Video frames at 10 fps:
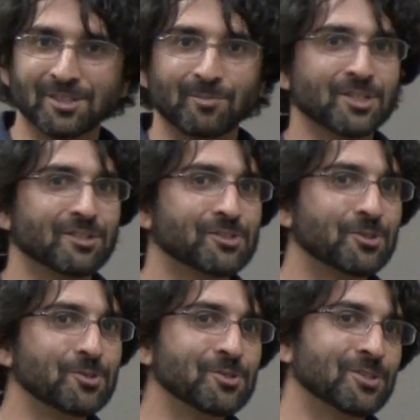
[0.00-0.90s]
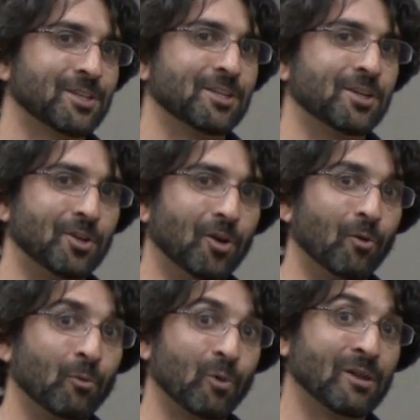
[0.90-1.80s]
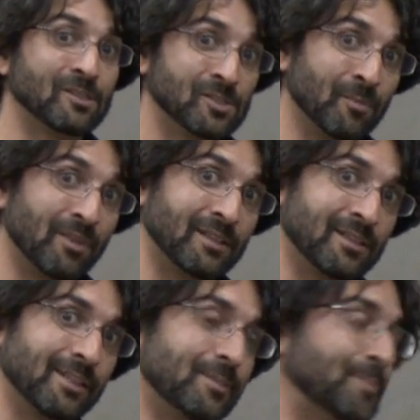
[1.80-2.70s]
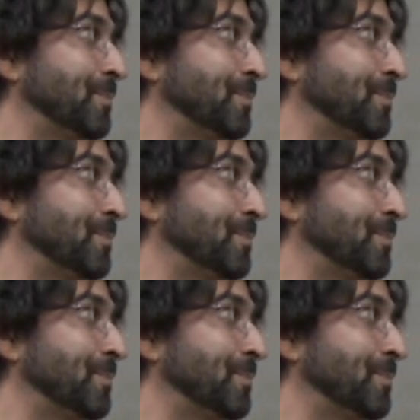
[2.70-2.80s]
and a bunch of screws? No, we went to something little.